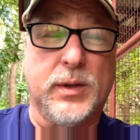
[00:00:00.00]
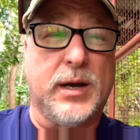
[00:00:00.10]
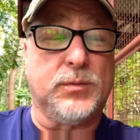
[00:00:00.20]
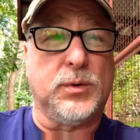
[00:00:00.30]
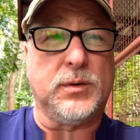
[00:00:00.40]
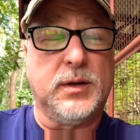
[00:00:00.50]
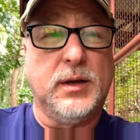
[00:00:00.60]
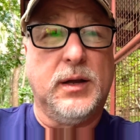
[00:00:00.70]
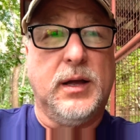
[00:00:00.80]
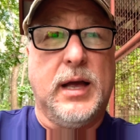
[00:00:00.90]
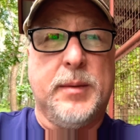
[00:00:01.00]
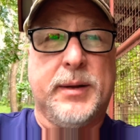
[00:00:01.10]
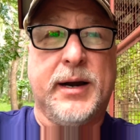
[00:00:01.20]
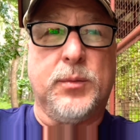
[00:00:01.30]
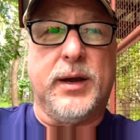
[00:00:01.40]
that route.
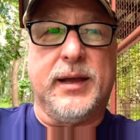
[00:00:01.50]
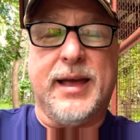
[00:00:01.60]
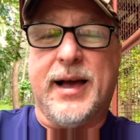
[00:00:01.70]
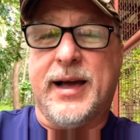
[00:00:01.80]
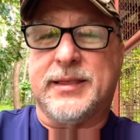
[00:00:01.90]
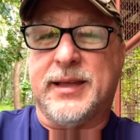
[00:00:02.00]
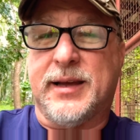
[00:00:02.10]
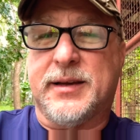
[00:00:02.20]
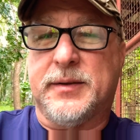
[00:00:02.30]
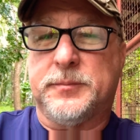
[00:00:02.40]
But anyway, yeah, I think